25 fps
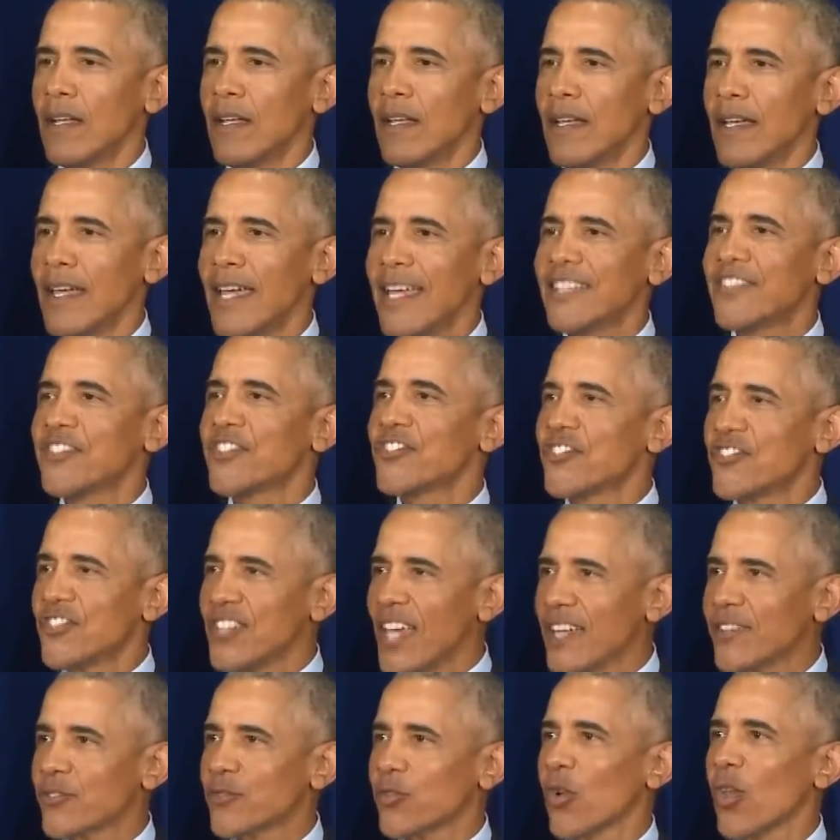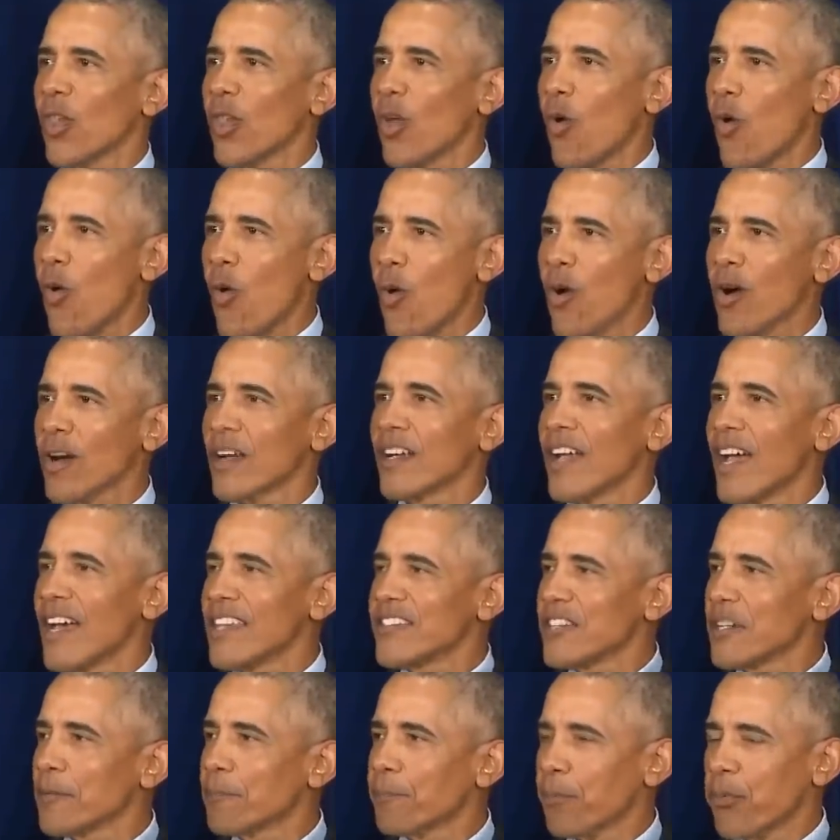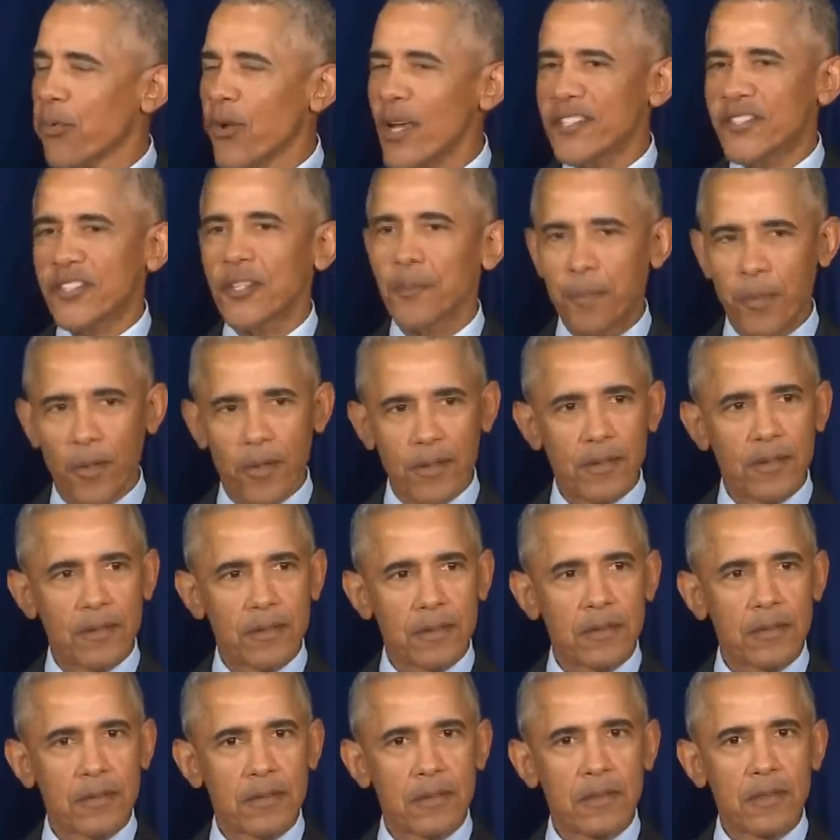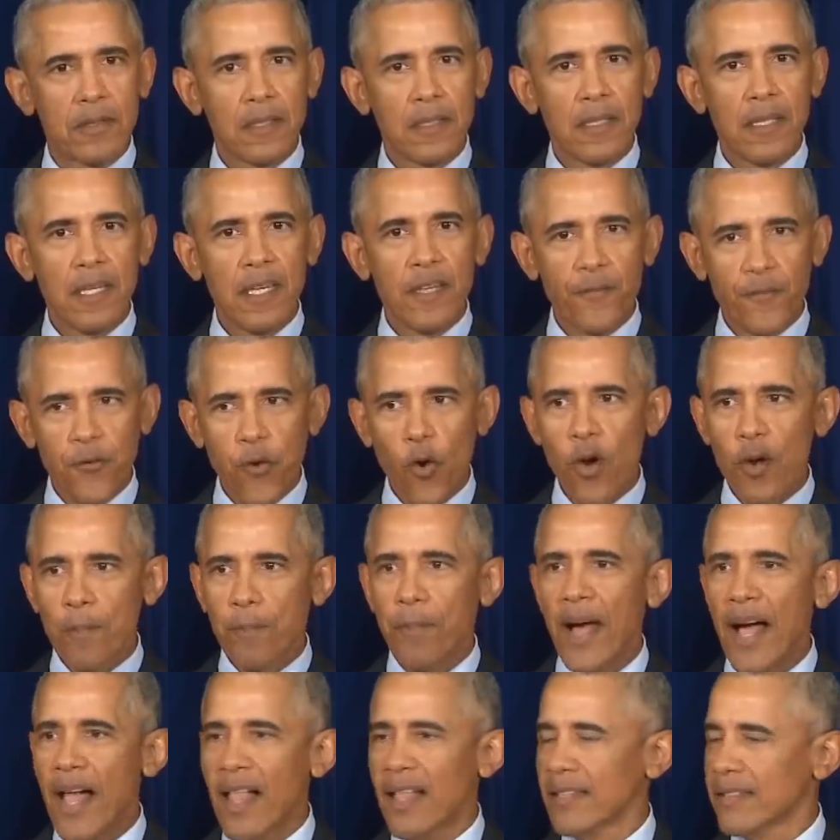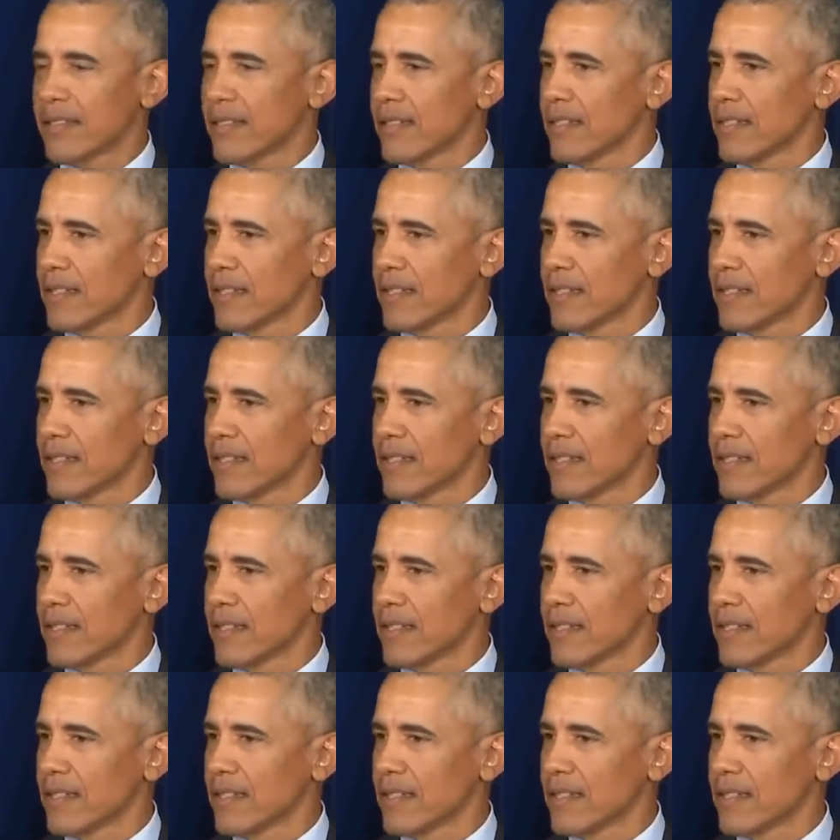Its central organizing principle in foreign policy